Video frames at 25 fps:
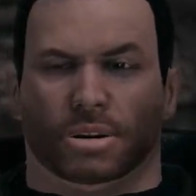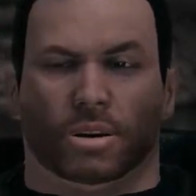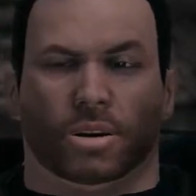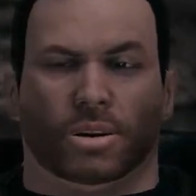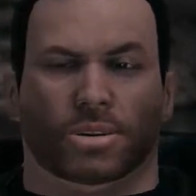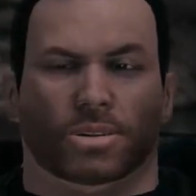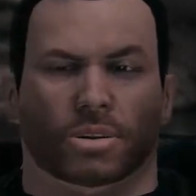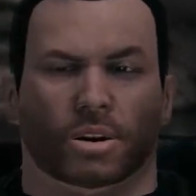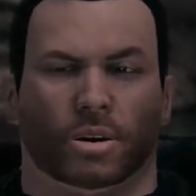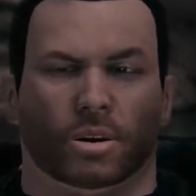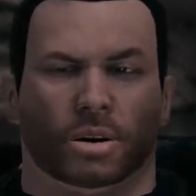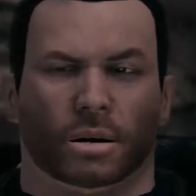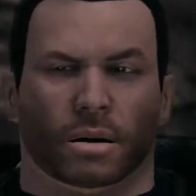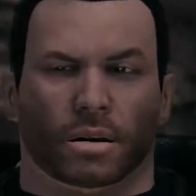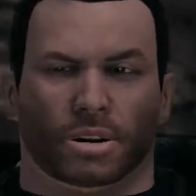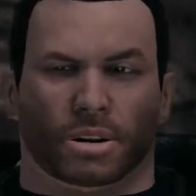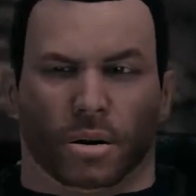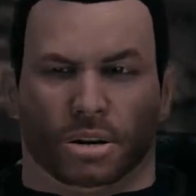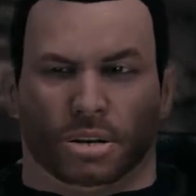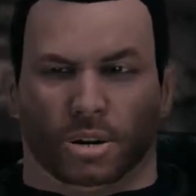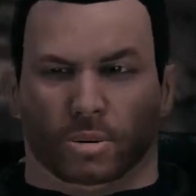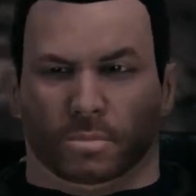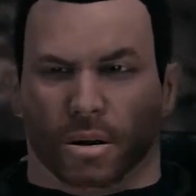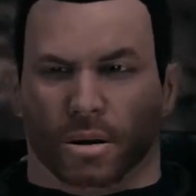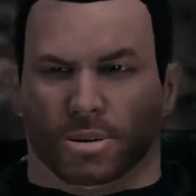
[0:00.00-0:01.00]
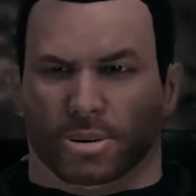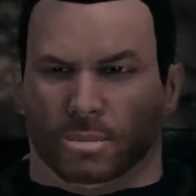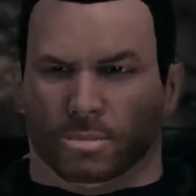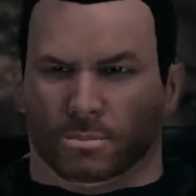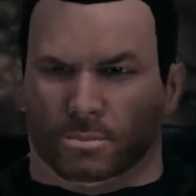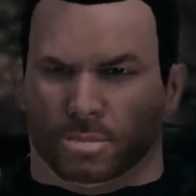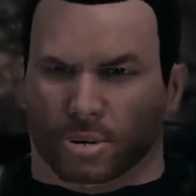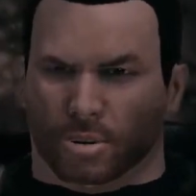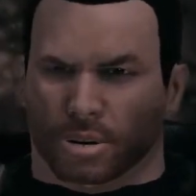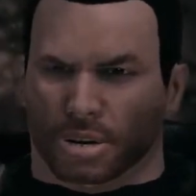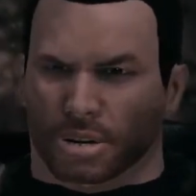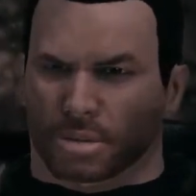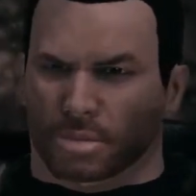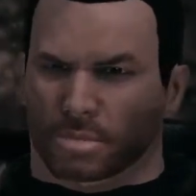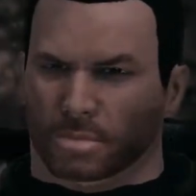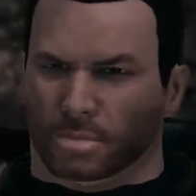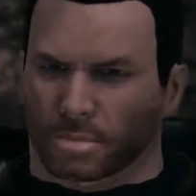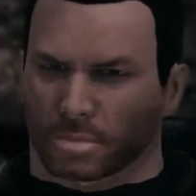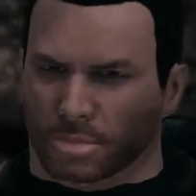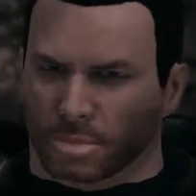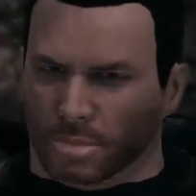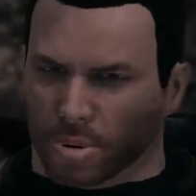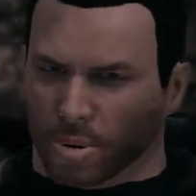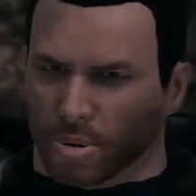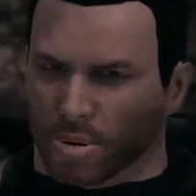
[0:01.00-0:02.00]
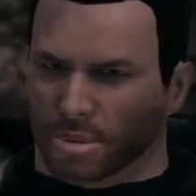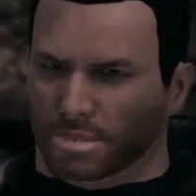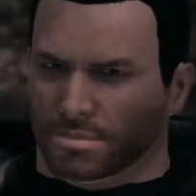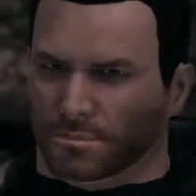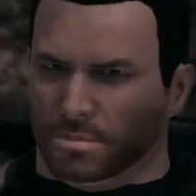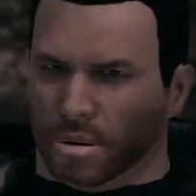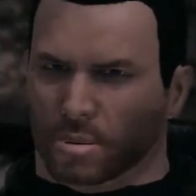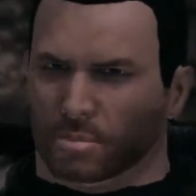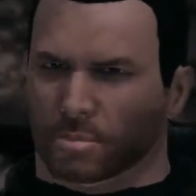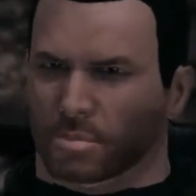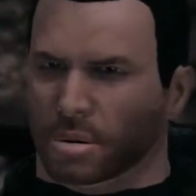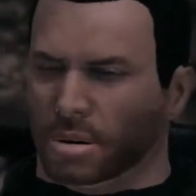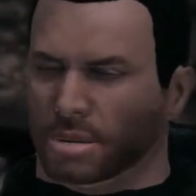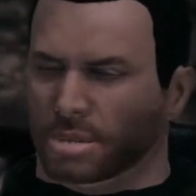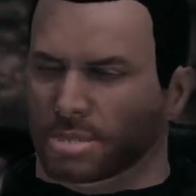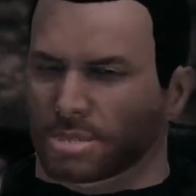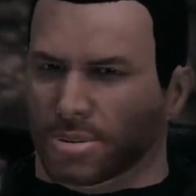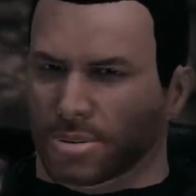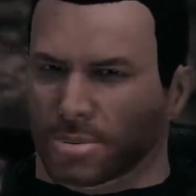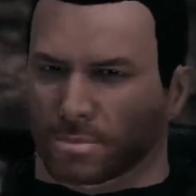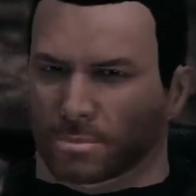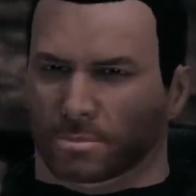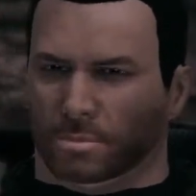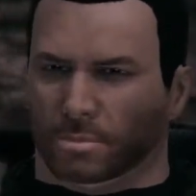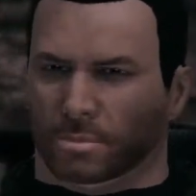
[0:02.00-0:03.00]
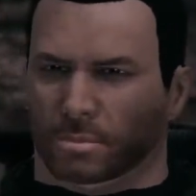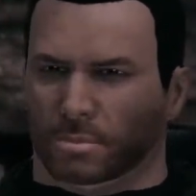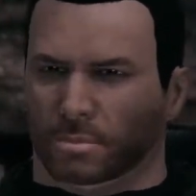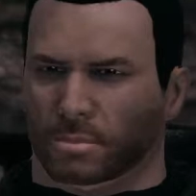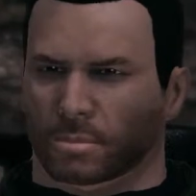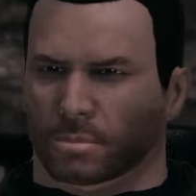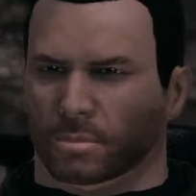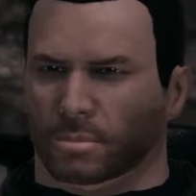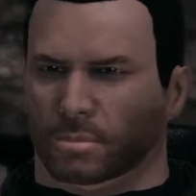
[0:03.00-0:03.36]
Is there anything I can do to help you? Do you even want help?